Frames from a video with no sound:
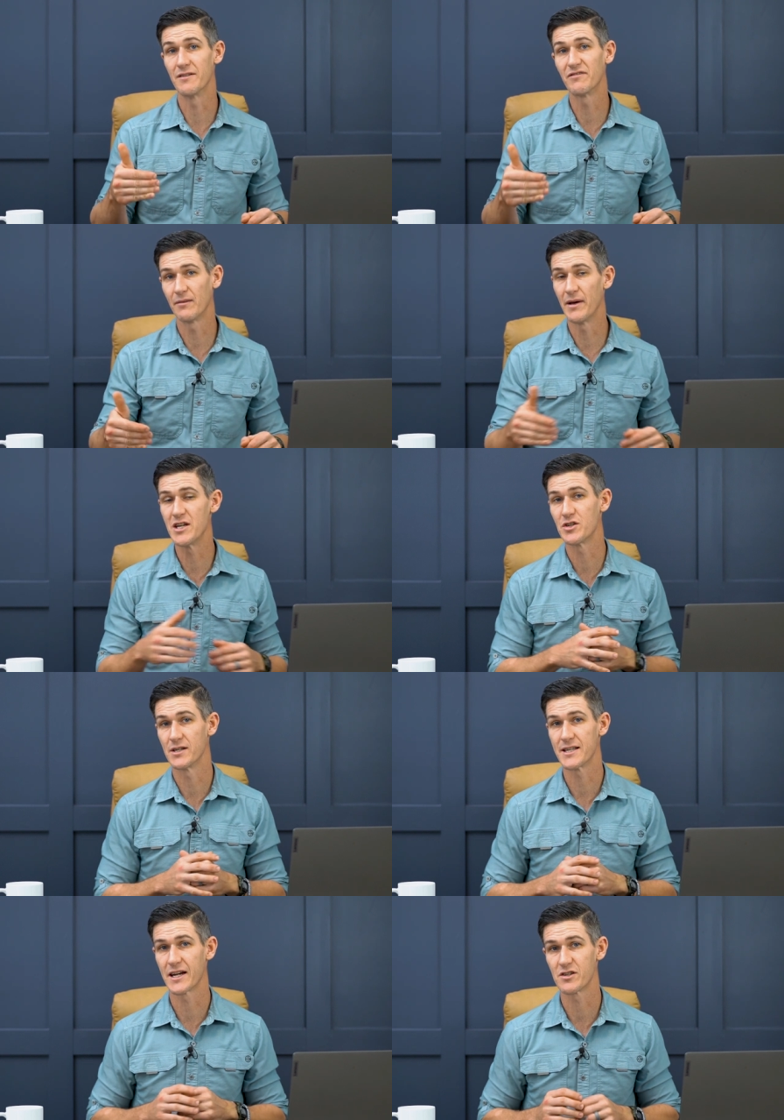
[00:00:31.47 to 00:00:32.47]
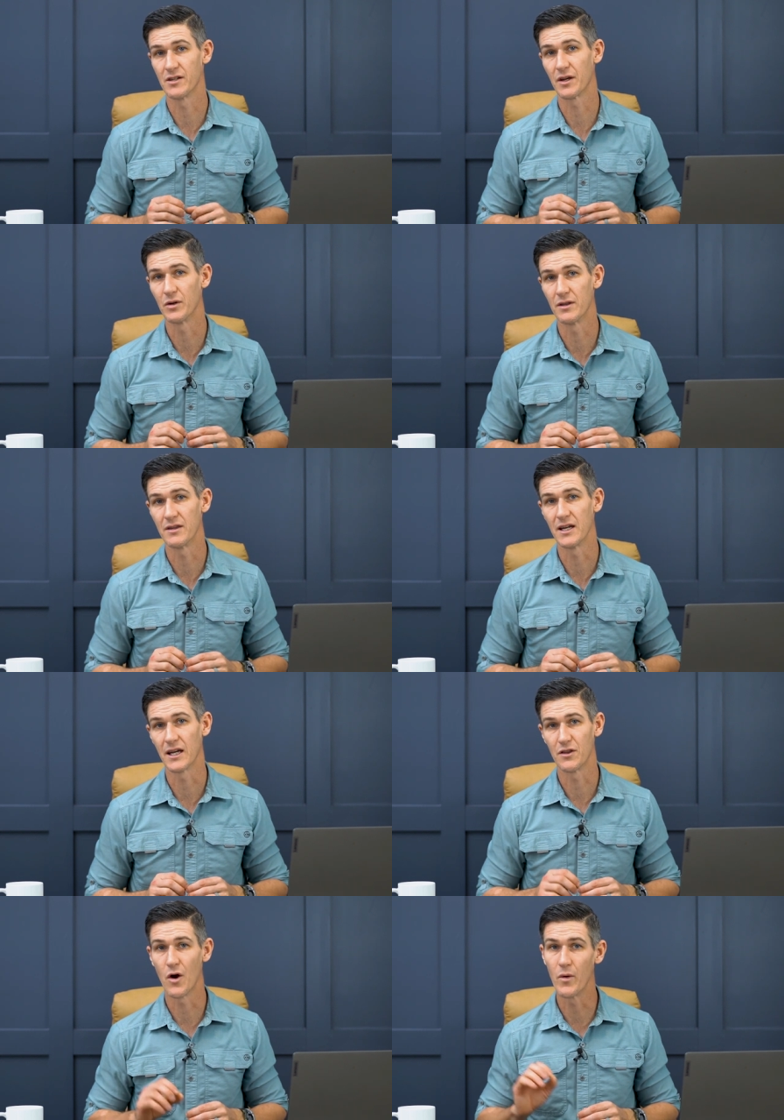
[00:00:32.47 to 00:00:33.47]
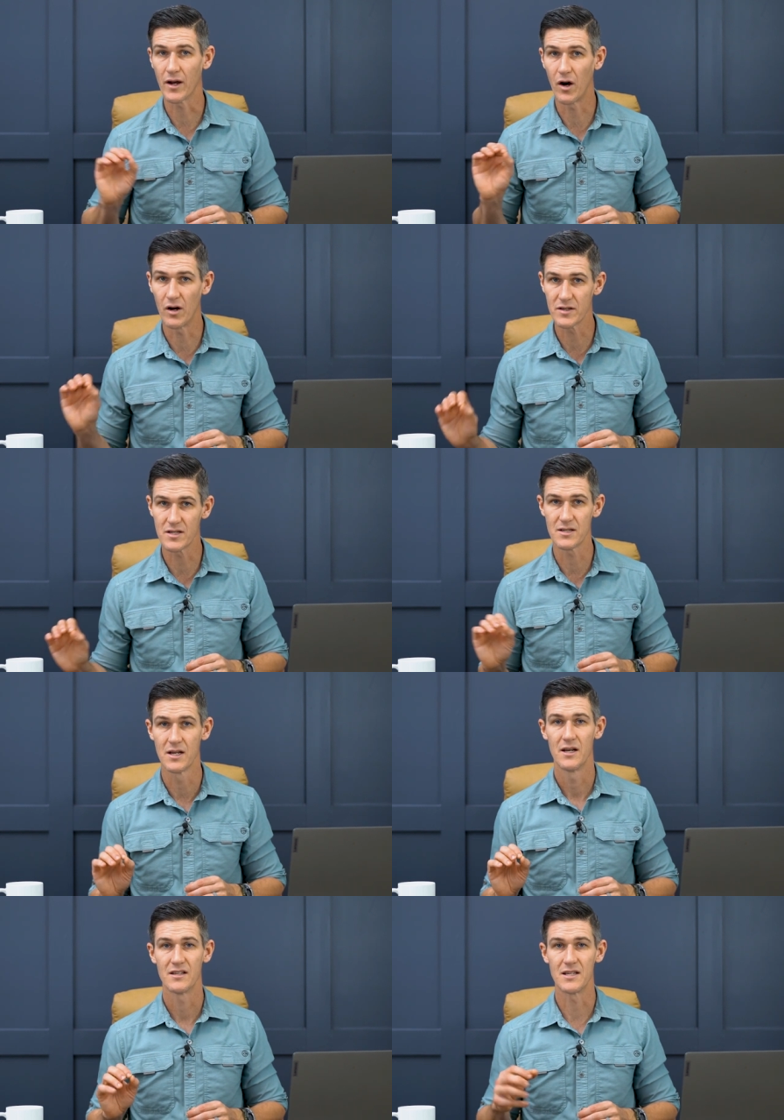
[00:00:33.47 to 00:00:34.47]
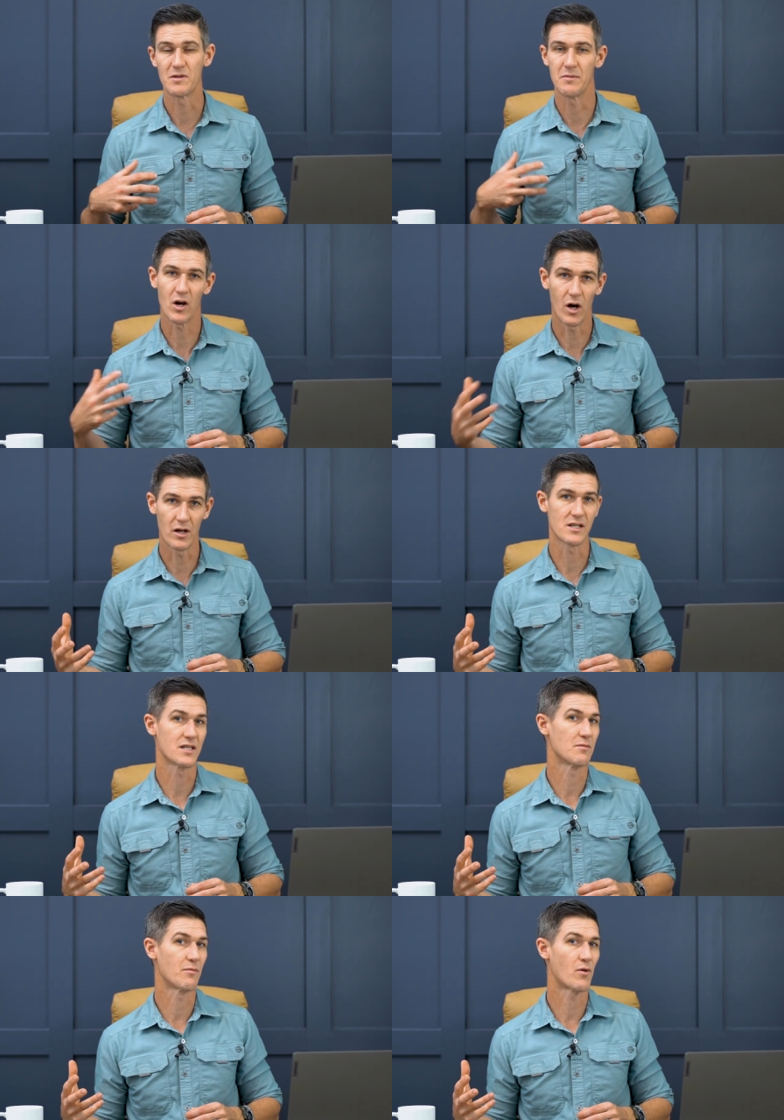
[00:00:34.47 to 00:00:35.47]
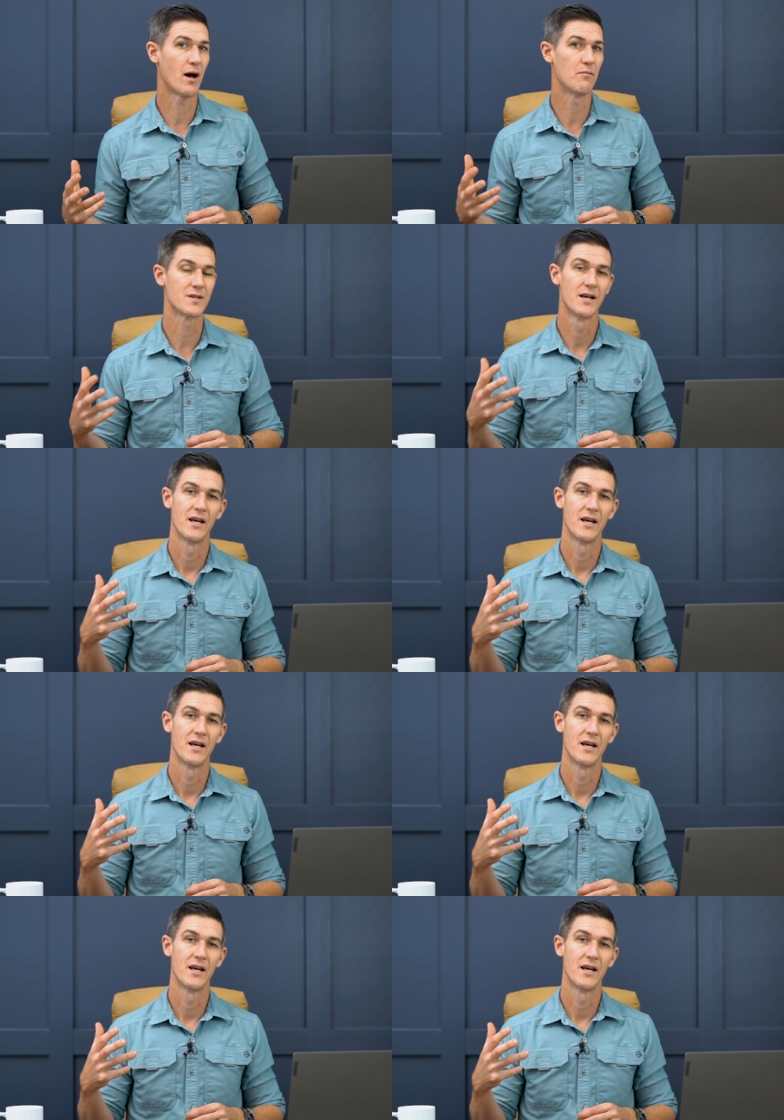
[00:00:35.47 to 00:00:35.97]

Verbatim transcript: Inflammation is actually a good thing. Though it causes, seems to be causing some of the problems,